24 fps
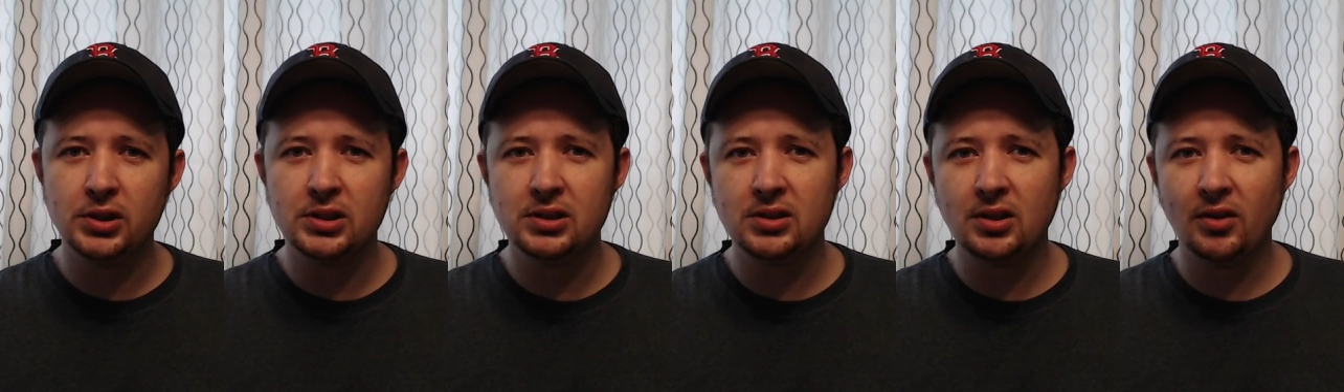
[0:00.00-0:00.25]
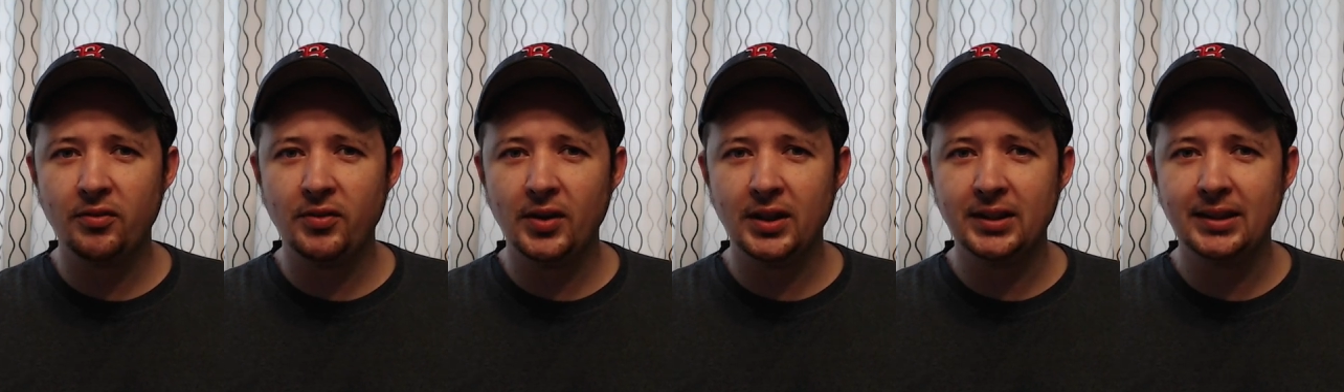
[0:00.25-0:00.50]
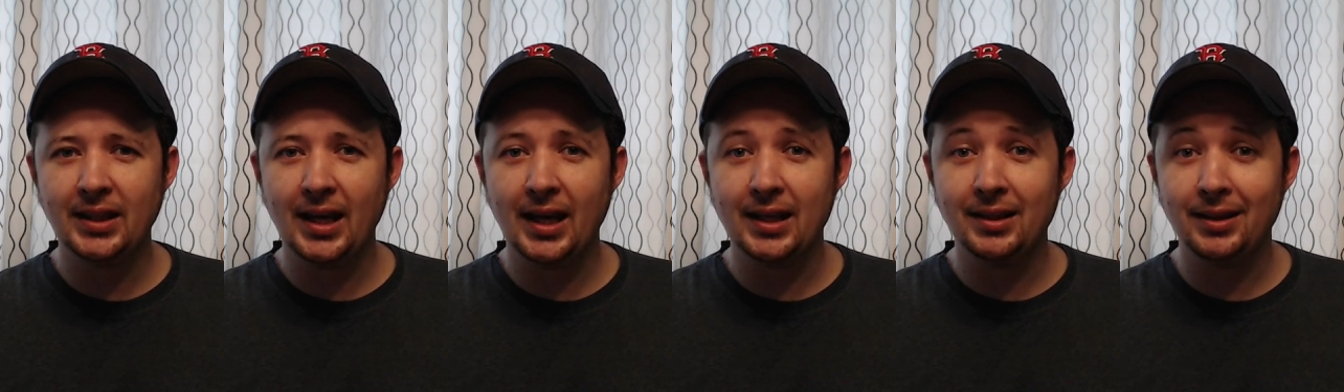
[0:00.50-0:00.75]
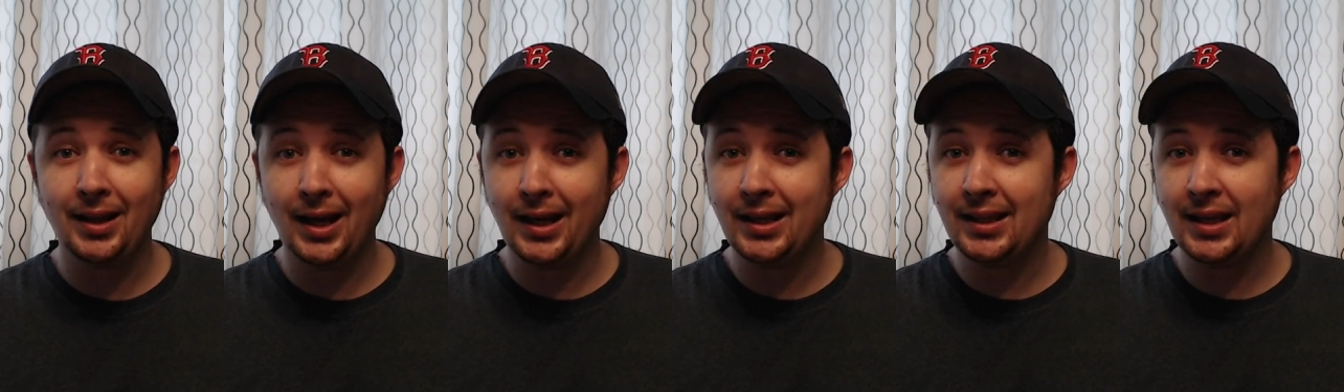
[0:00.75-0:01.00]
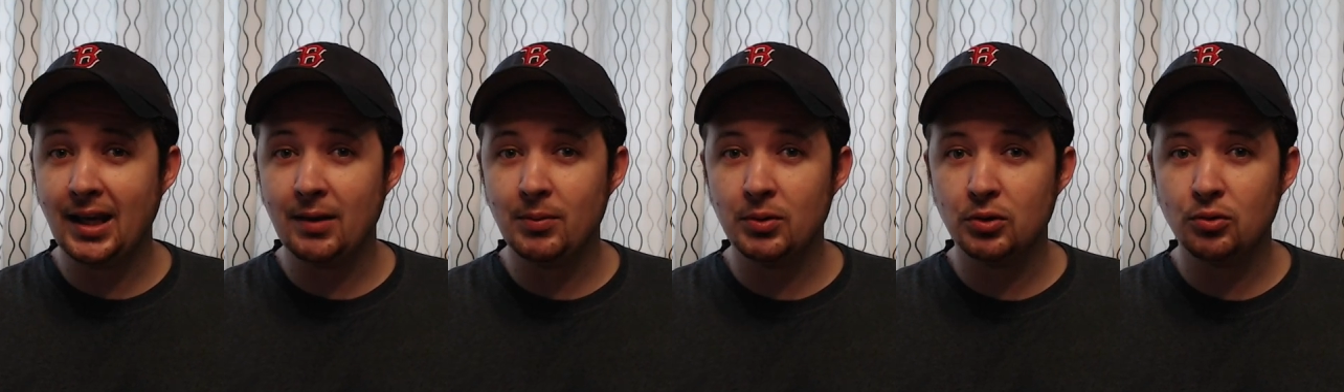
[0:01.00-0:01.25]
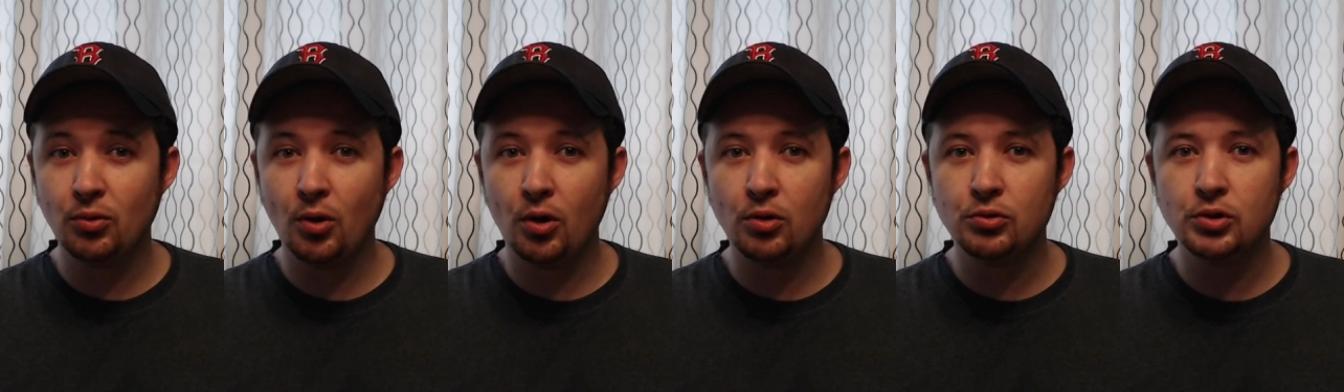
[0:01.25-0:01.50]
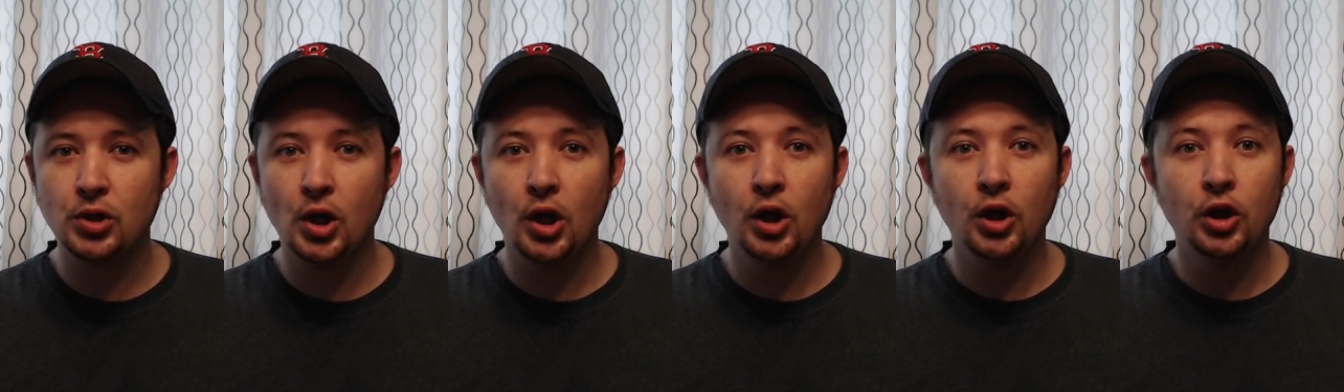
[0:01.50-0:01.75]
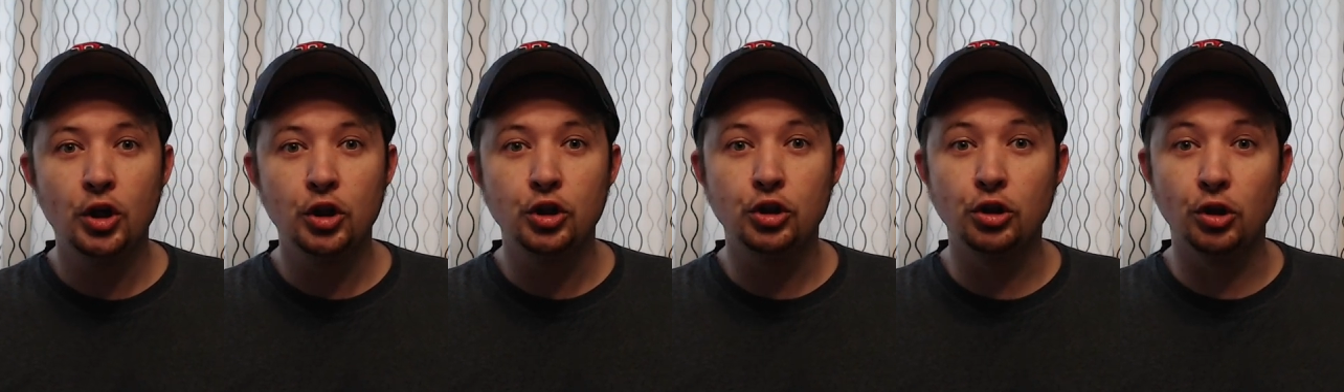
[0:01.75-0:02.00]
stuff like that, like Game of Thrones,
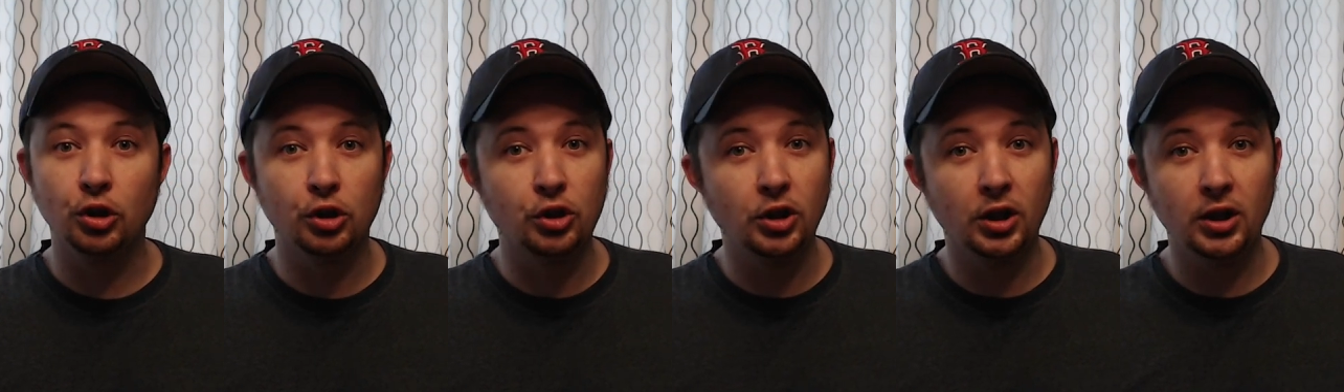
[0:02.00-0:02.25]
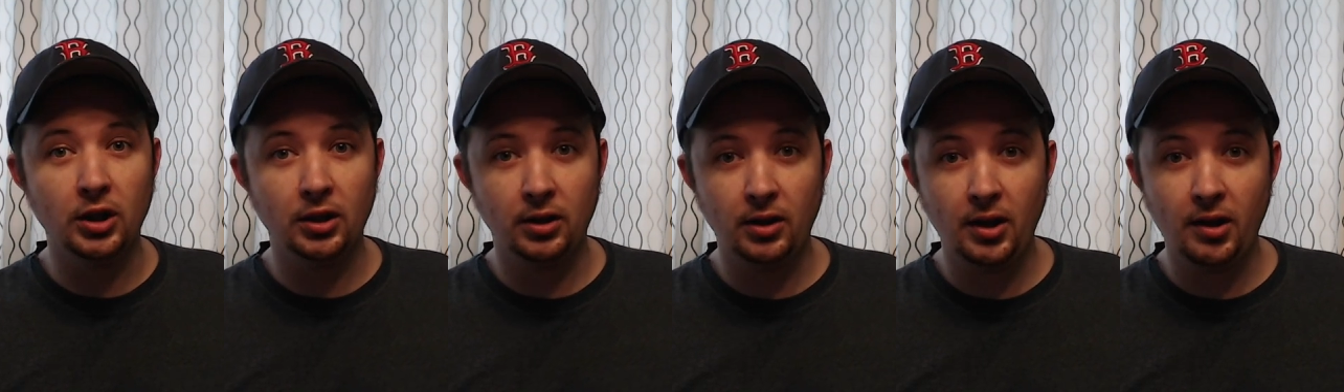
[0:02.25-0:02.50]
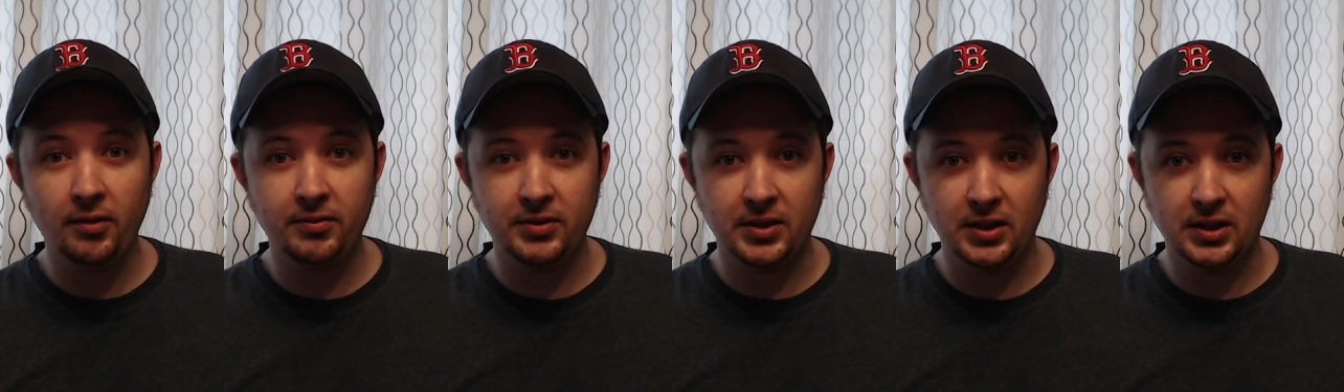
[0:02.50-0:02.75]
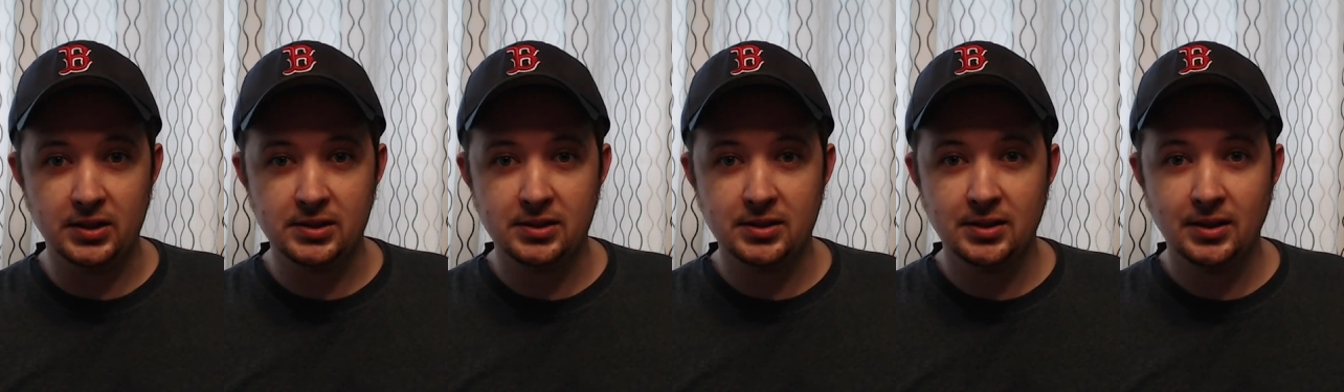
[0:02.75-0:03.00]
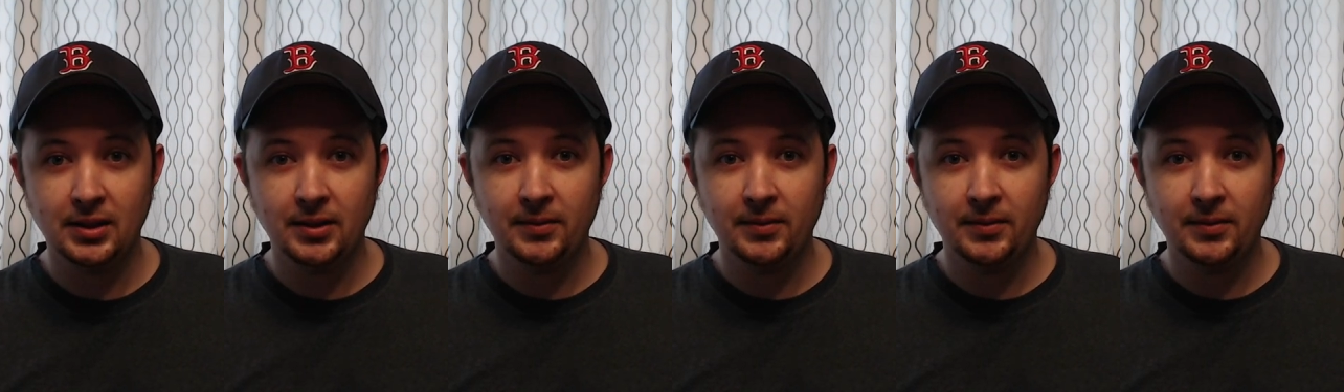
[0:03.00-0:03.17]
you're going to love this.